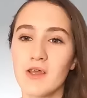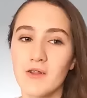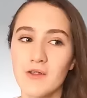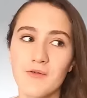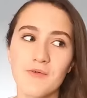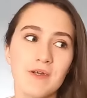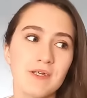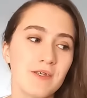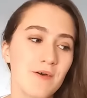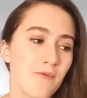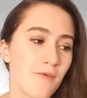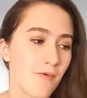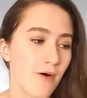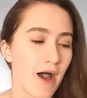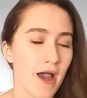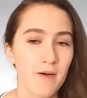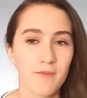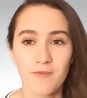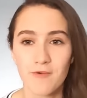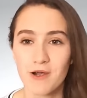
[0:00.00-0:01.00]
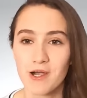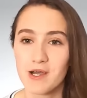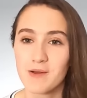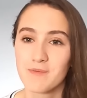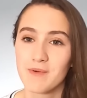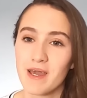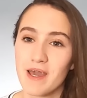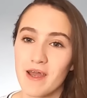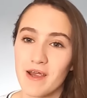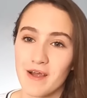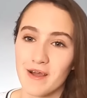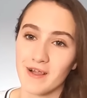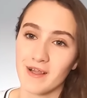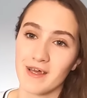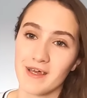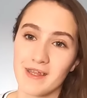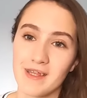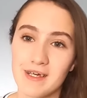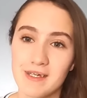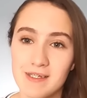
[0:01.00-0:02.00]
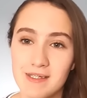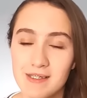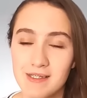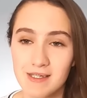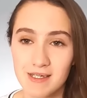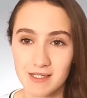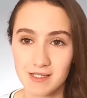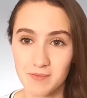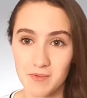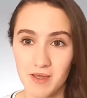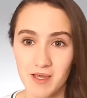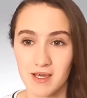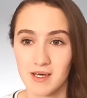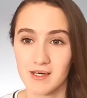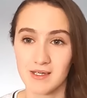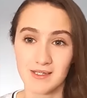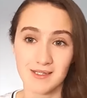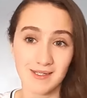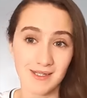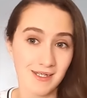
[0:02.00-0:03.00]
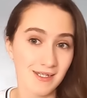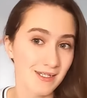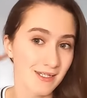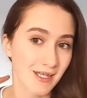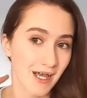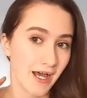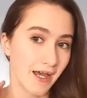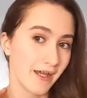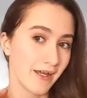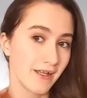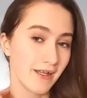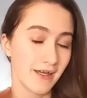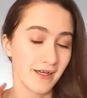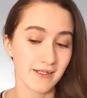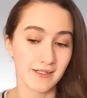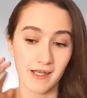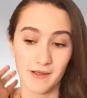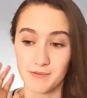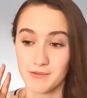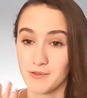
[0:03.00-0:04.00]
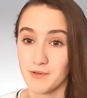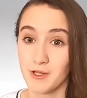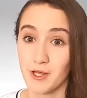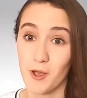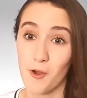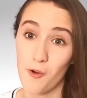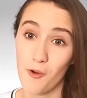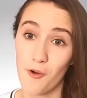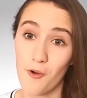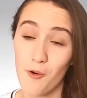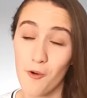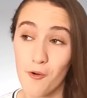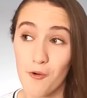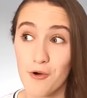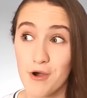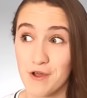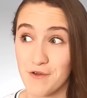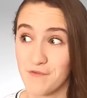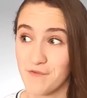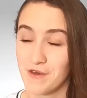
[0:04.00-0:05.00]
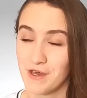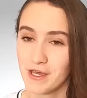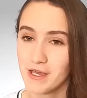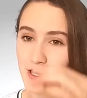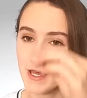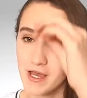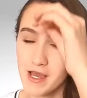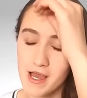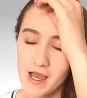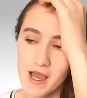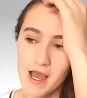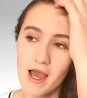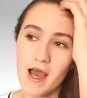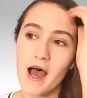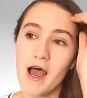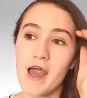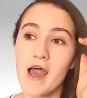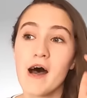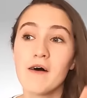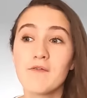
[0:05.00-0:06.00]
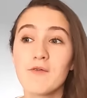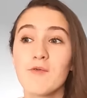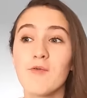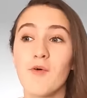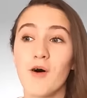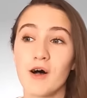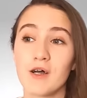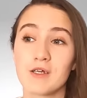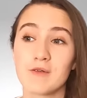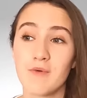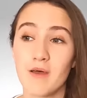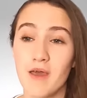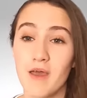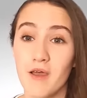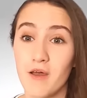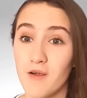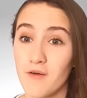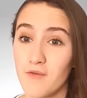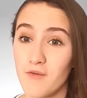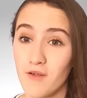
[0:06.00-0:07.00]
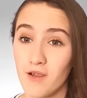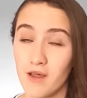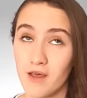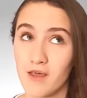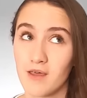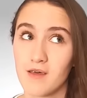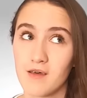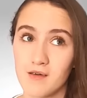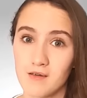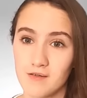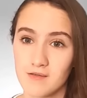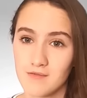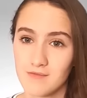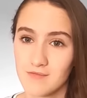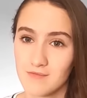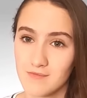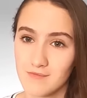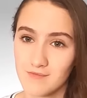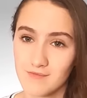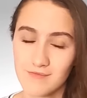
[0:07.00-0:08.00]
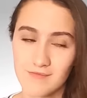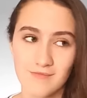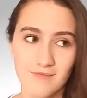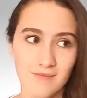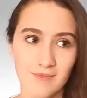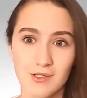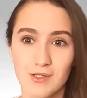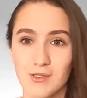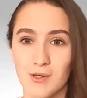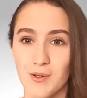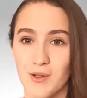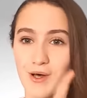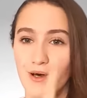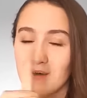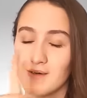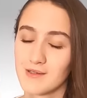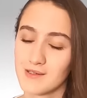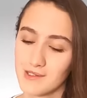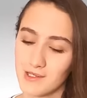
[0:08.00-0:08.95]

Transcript: The only reason why I'm wearing my hair like this is because this side is absolutely horrific. I haven't washed my hair for like so long.